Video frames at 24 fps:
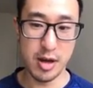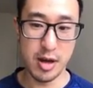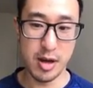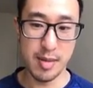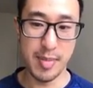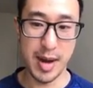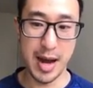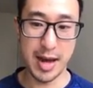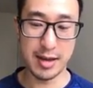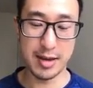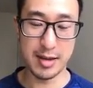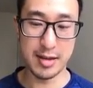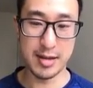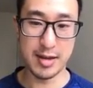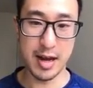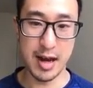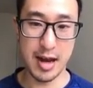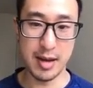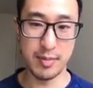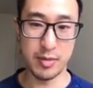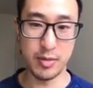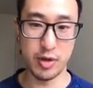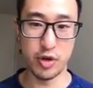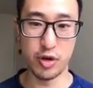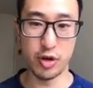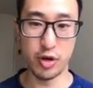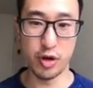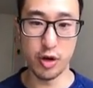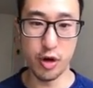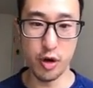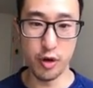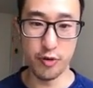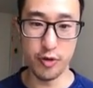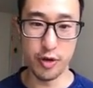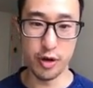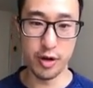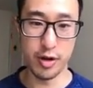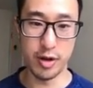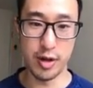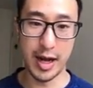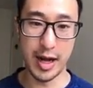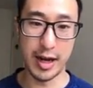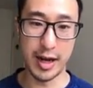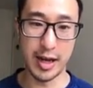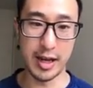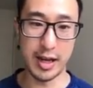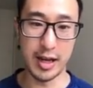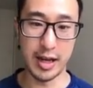but at the time, due to COVID, like
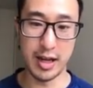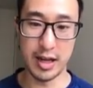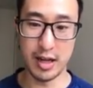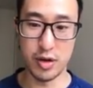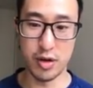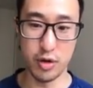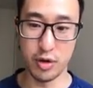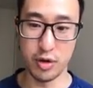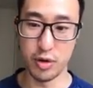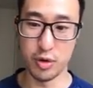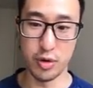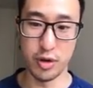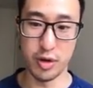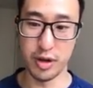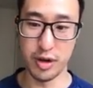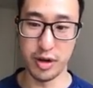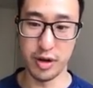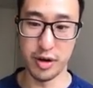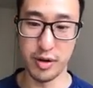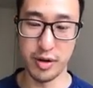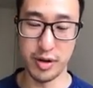he couldn't do it, you know.